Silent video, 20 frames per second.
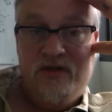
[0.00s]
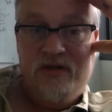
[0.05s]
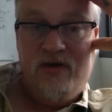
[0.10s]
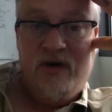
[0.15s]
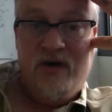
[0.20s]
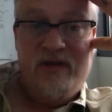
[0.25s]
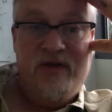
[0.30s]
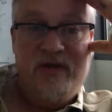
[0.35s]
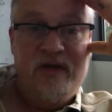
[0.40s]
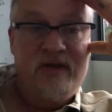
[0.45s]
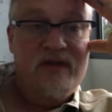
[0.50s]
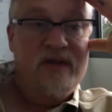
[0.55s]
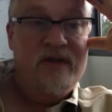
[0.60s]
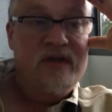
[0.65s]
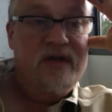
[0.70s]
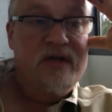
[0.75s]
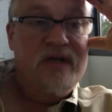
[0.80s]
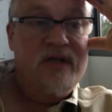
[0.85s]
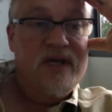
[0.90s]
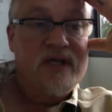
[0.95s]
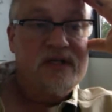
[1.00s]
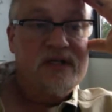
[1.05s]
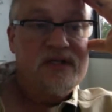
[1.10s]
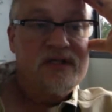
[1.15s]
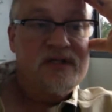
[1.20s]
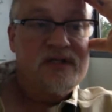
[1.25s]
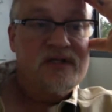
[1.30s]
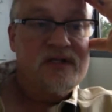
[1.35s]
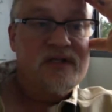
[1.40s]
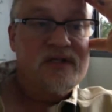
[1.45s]
I think the
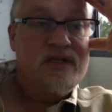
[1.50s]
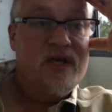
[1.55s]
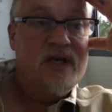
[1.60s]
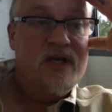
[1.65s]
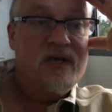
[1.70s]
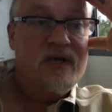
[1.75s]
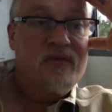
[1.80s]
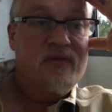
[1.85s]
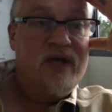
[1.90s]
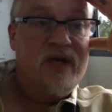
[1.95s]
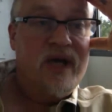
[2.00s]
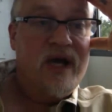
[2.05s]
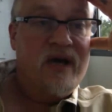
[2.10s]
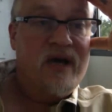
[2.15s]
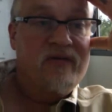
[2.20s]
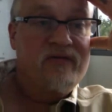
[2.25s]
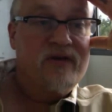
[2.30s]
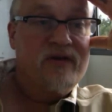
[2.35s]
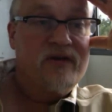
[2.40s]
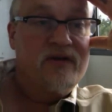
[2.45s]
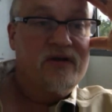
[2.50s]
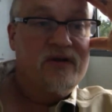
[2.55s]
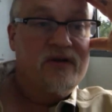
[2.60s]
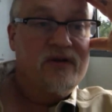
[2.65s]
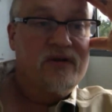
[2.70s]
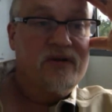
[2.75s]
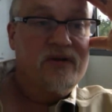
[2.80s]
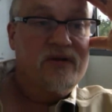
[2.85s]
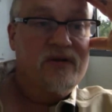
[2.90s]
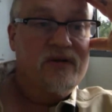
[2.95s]
next thing we have to
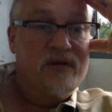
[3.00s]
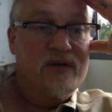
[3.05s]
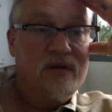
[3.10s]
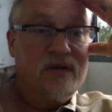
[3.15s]
do,